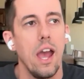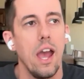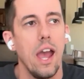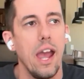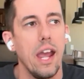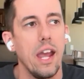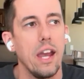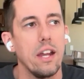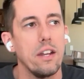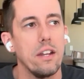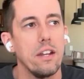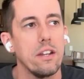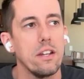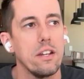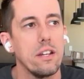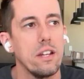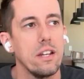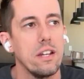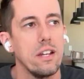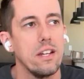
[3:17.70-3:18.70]
And
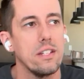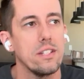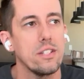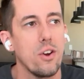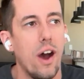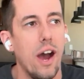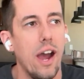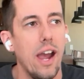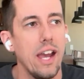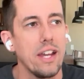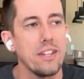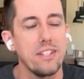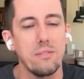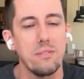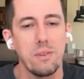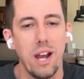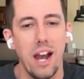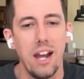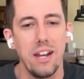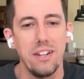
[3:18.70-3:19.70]
so I asked
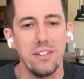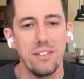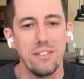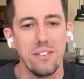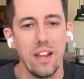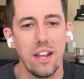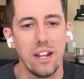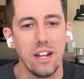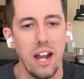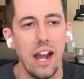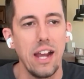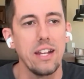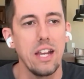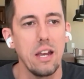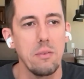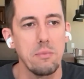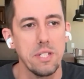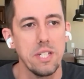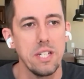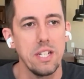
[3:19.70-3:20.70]
him kind of like, I
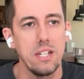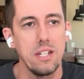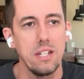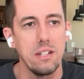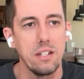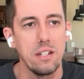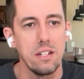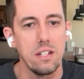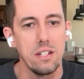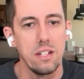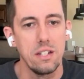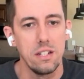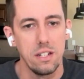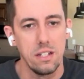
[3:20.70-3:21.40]
kept seeing